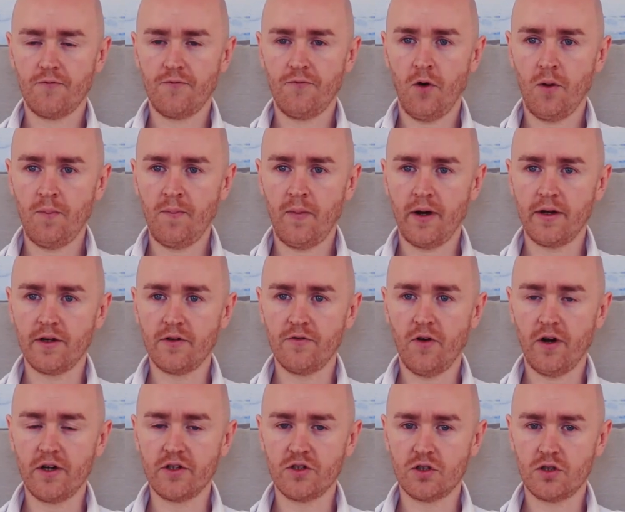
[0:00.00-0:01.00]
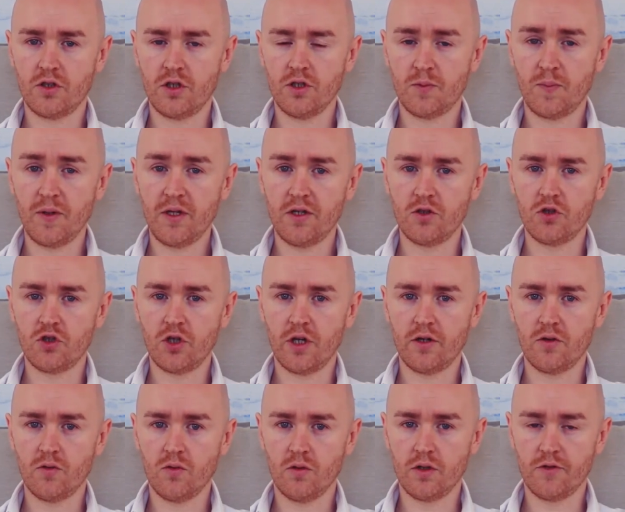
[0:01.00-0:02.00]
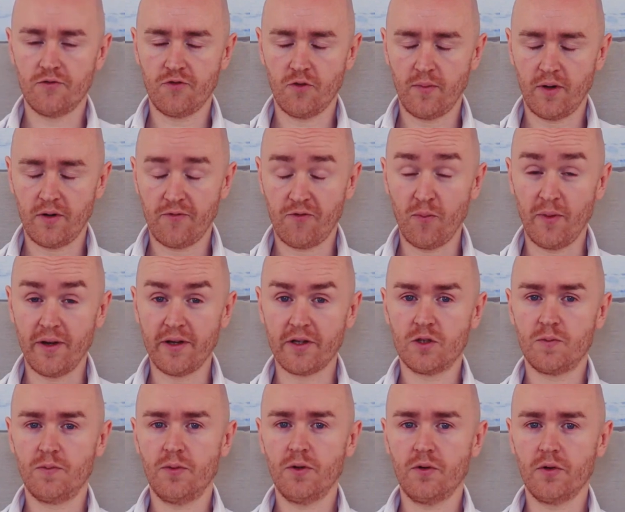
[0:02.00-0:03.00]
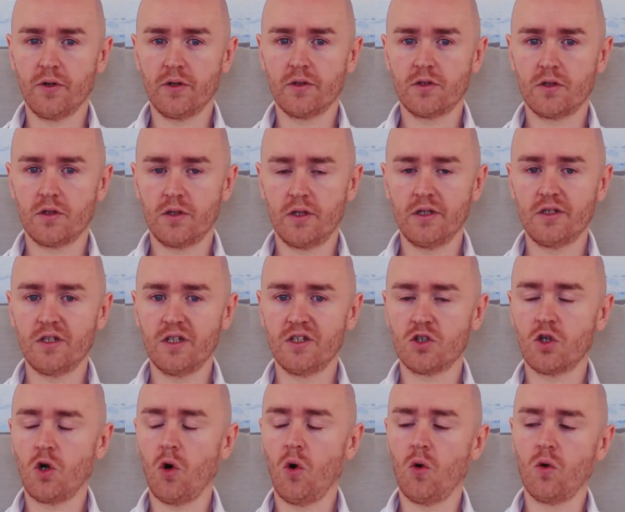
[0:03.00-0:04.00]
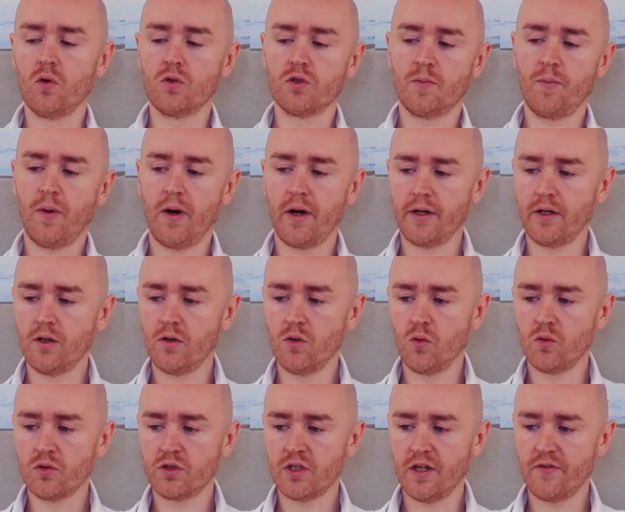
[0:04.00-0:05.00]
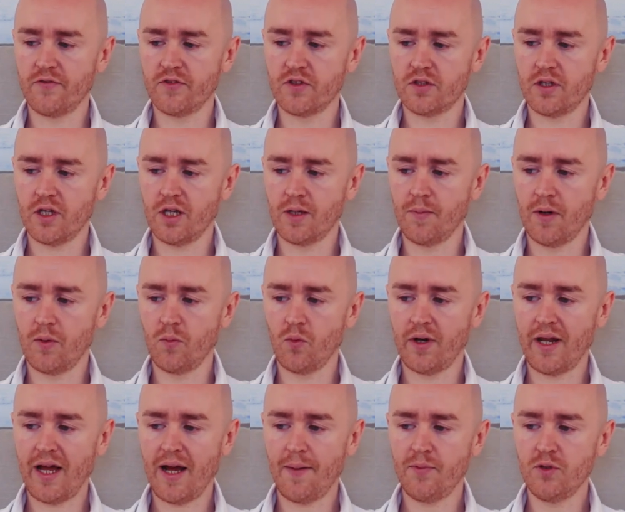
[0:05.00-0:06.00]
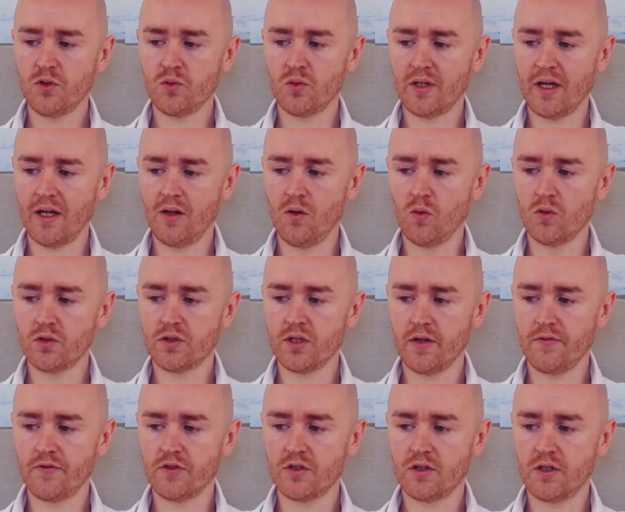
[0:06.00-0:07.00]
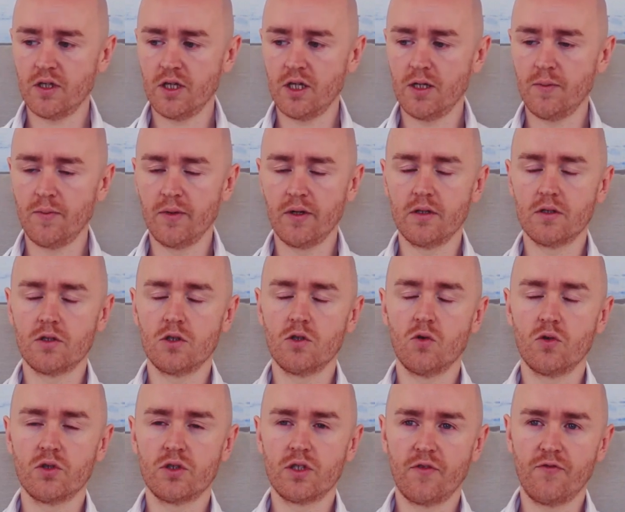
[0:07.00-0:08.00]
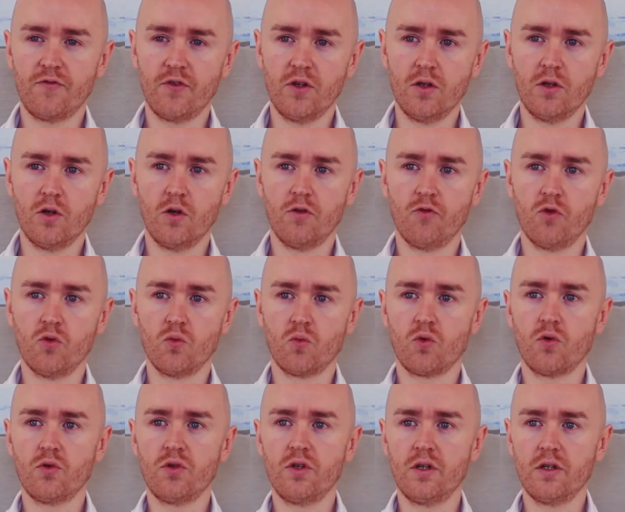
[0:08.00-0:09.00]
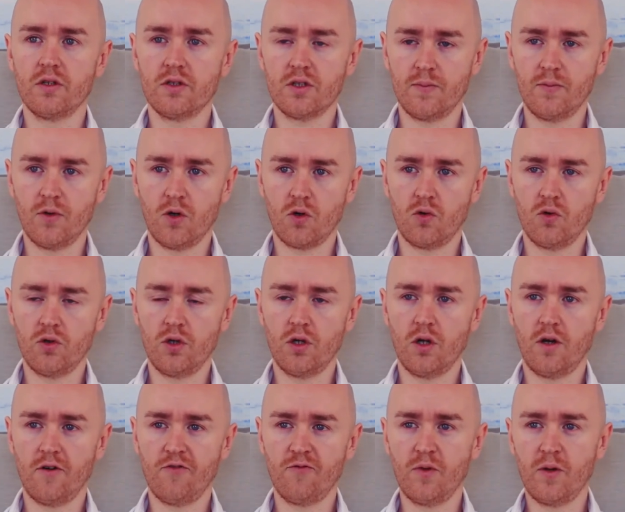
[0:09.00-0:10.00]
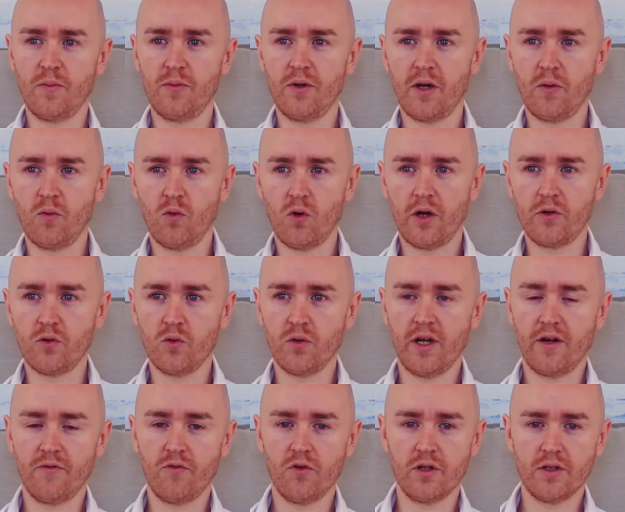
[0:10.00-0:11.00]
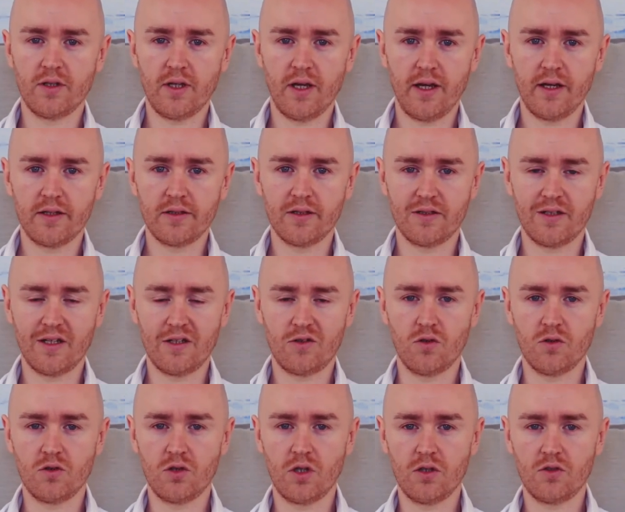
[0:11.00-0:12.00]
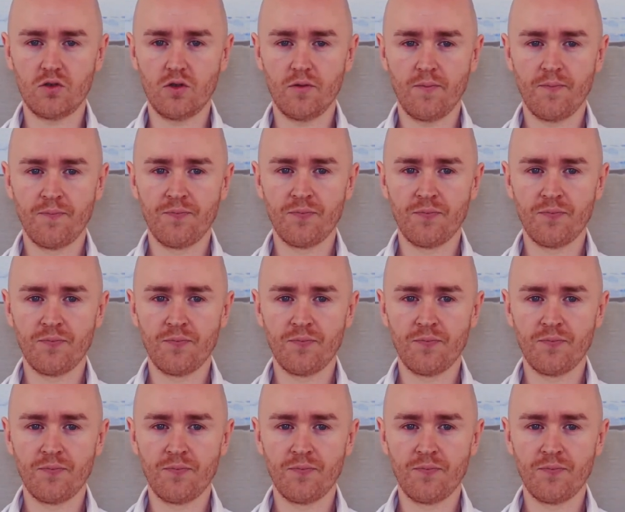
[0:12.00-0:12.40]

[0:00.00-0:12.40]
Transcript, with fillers: from my advice, speaking generally from my, from my experience, this is caused by low self-esteem. And what happens with that low self-esteem is, you know, it's that feeling of unworthiness. I'm not good enough. Maybe I, I don't have what it takes, etc., etc.